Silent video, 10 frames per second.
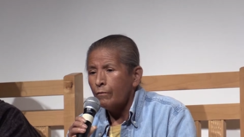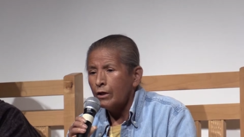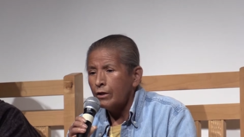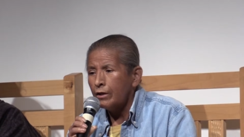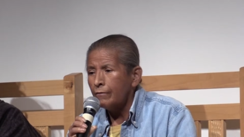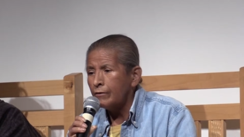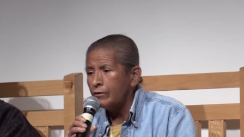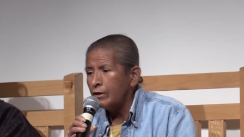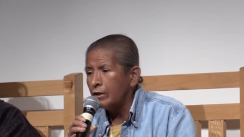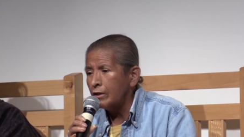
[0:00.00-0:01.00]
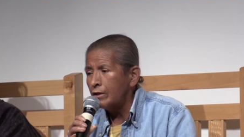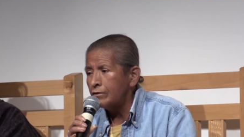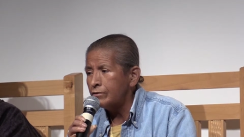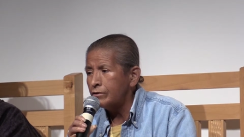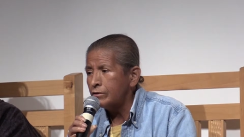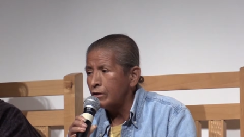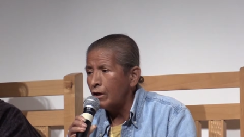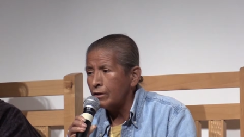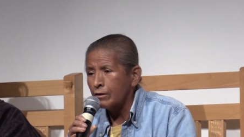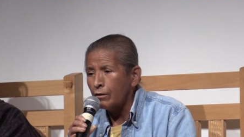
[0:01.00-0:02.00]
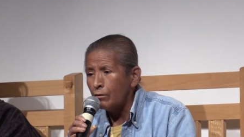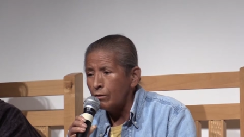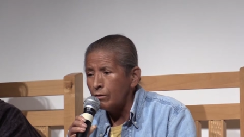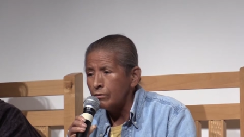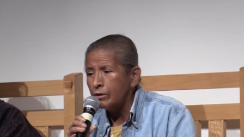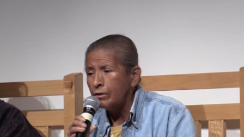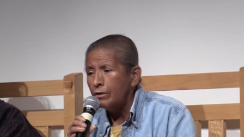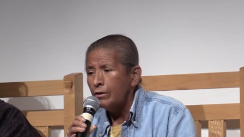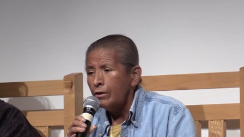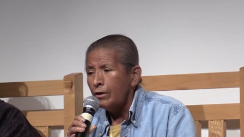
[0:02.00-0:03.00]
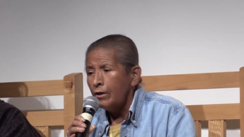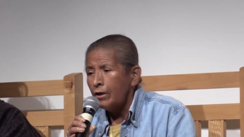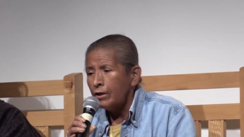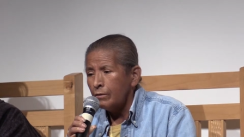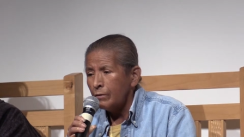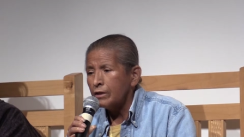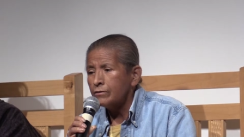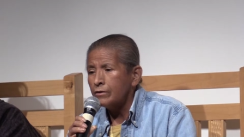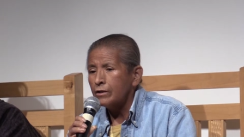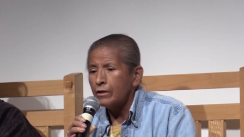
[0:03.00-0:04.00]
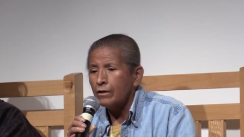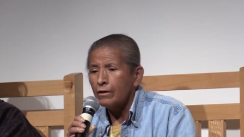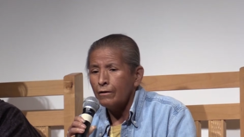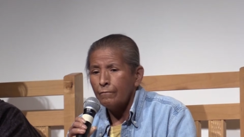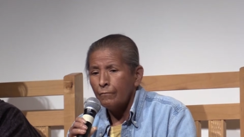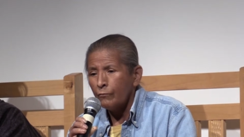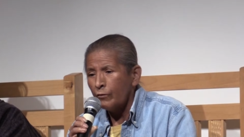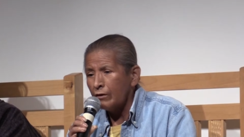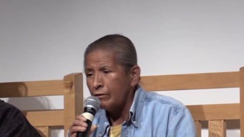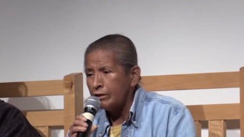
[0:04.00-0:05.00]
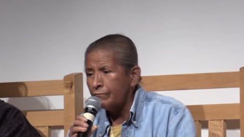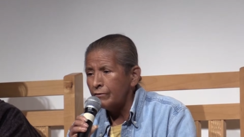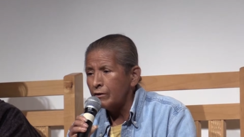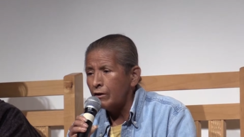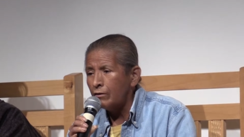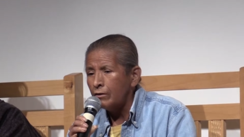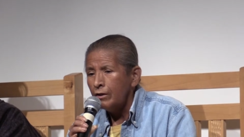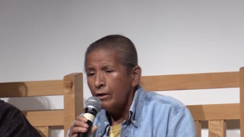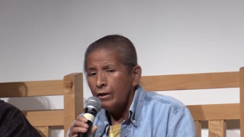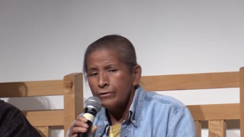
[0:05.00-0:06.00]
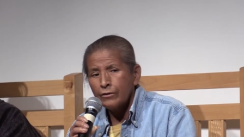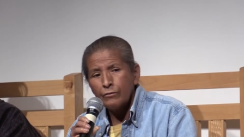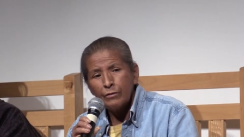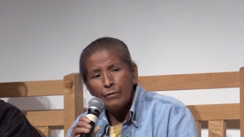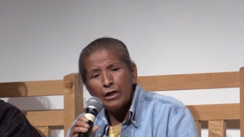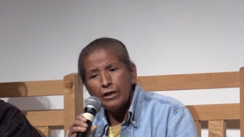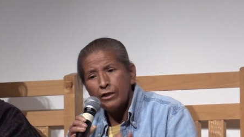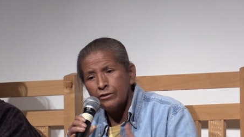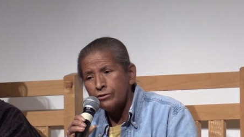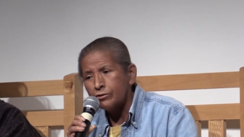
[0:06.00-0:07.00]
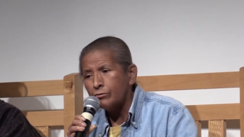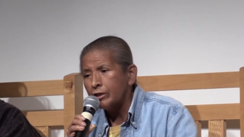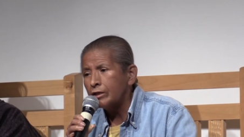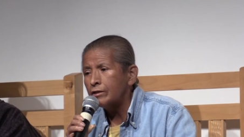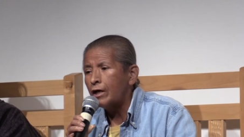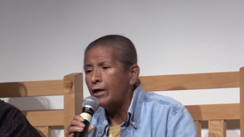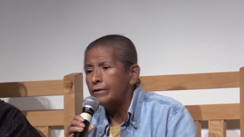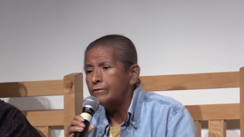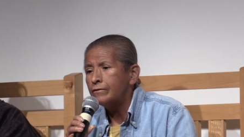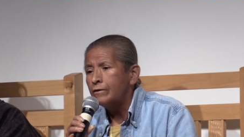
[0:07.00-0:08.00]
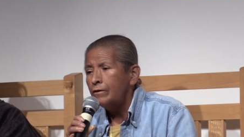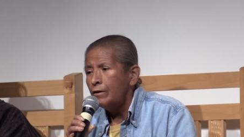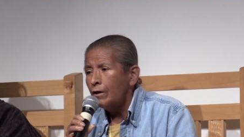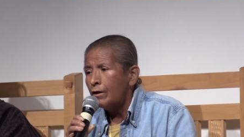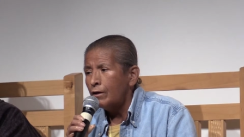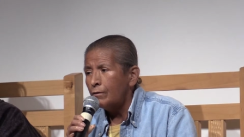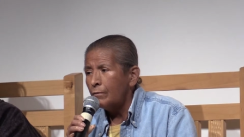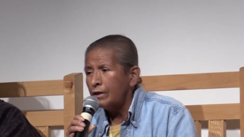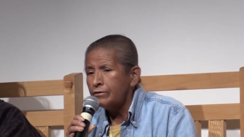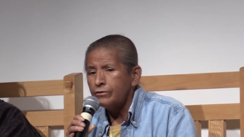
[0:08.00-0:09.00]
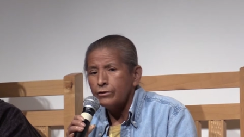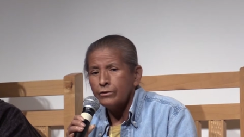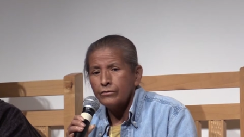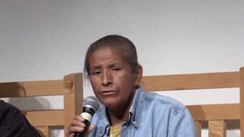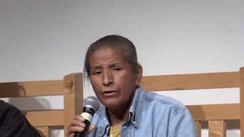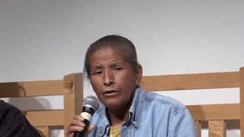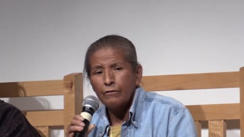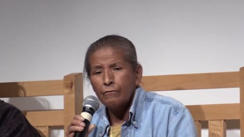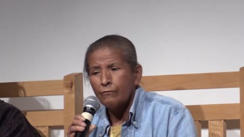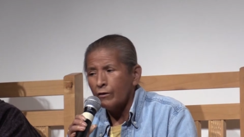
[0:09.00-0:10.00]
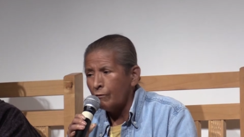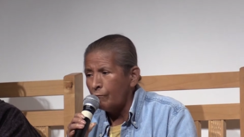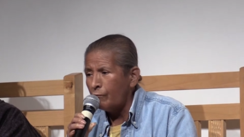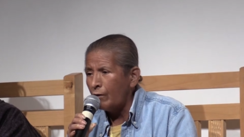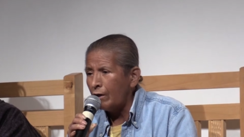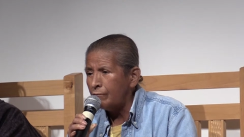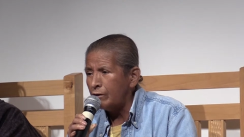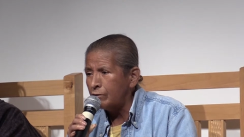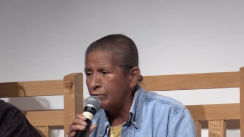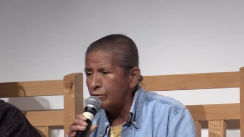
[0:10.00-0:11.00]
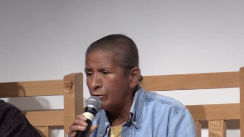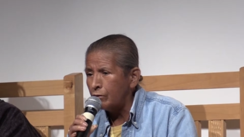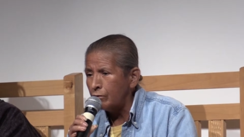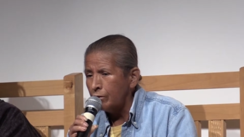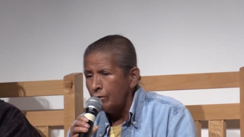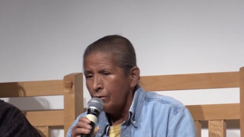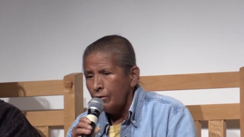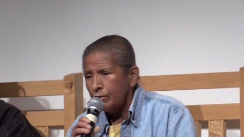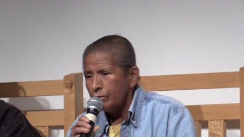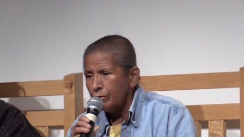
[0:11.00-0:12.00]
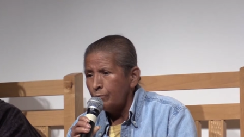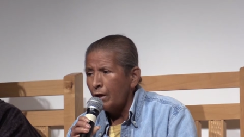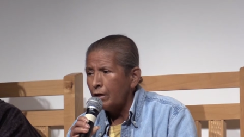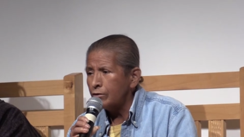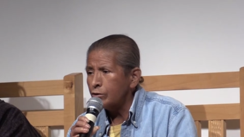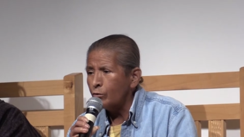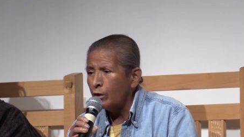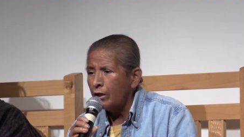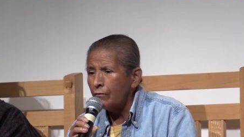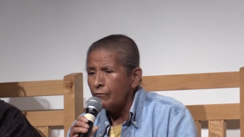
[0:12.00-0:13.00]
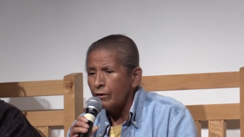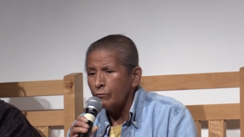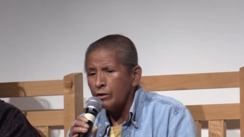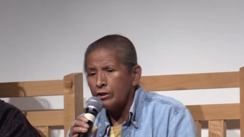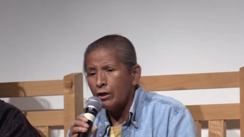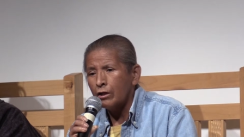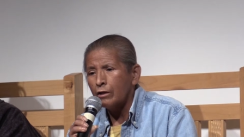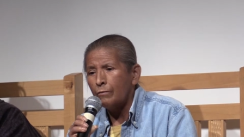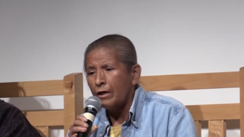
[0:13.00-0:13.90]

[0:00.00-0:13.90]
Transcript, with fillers: but everything has gotten cold and makes it um, very difficult. So in my history class, uh, my students are from five years old to about 12, and we talk